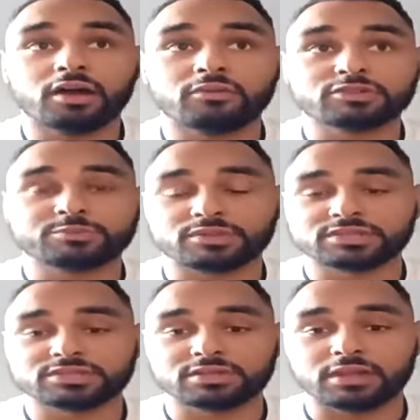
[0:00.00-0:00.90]

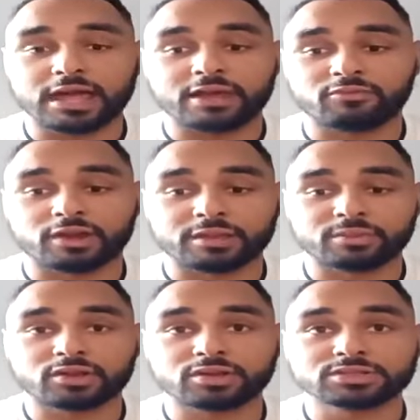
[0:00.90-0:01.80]
responses to land running,
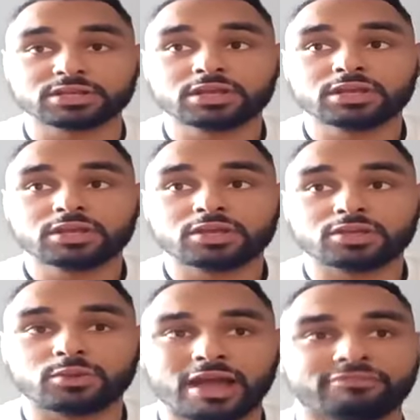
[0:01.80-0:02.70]
because
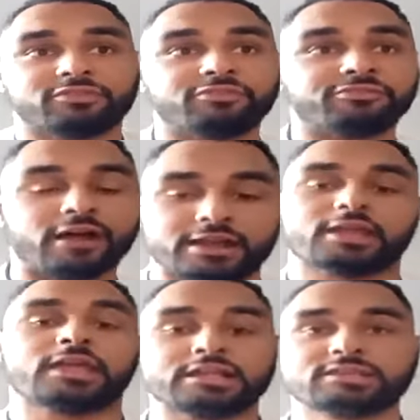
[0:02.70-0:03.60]
you have to fight
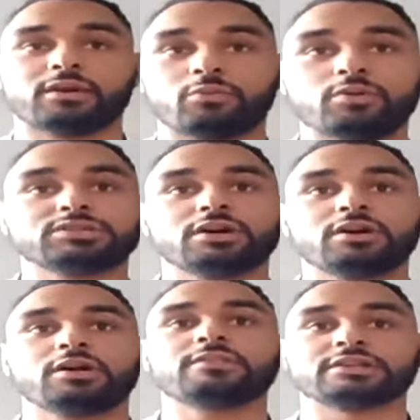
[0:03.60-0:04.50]
against that
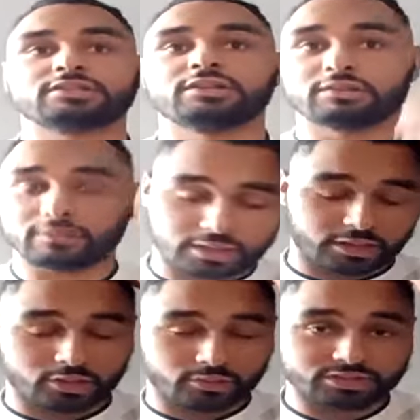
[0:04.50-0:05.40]
water. That's going to
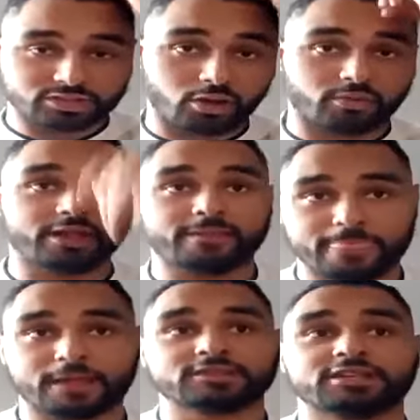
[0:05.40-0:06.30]
increase heart rate,
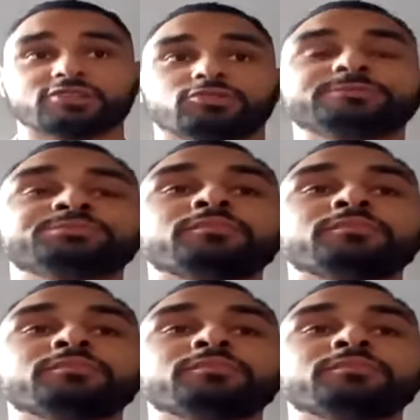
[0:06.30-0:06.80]
etc.